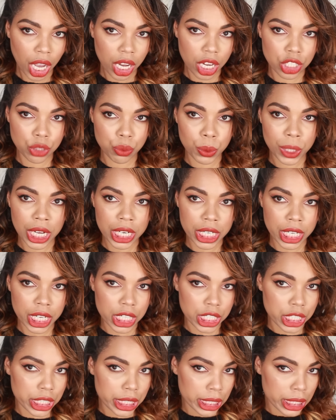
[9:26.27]
Because we got to
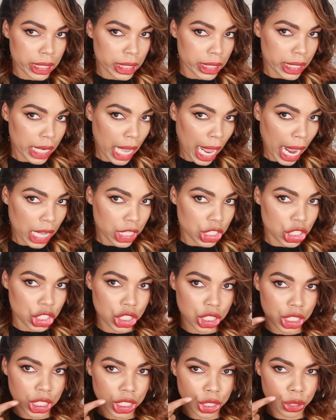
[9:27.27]
get it
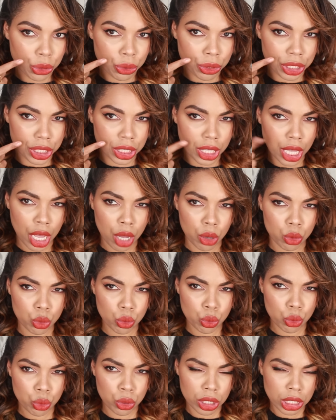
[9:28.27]
snatched. Do you see that?
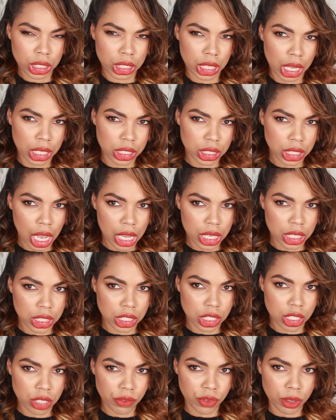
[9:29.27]
Oh, yes, I
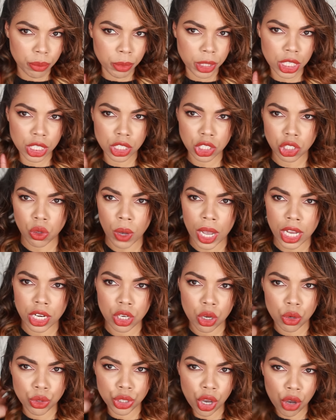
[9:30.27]
can see it from here. So I
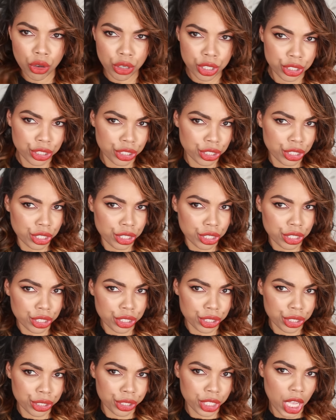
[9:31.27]
know y'all can see
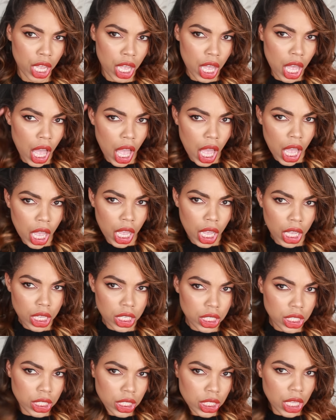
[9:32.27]
this.
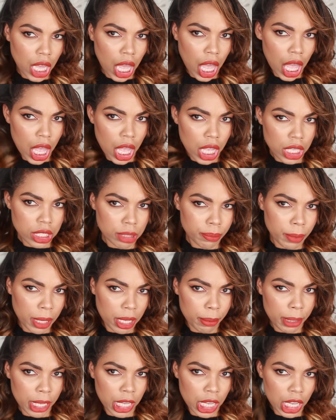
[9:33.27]
Yes,
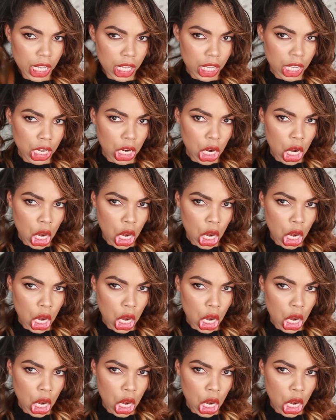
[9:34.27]
baby.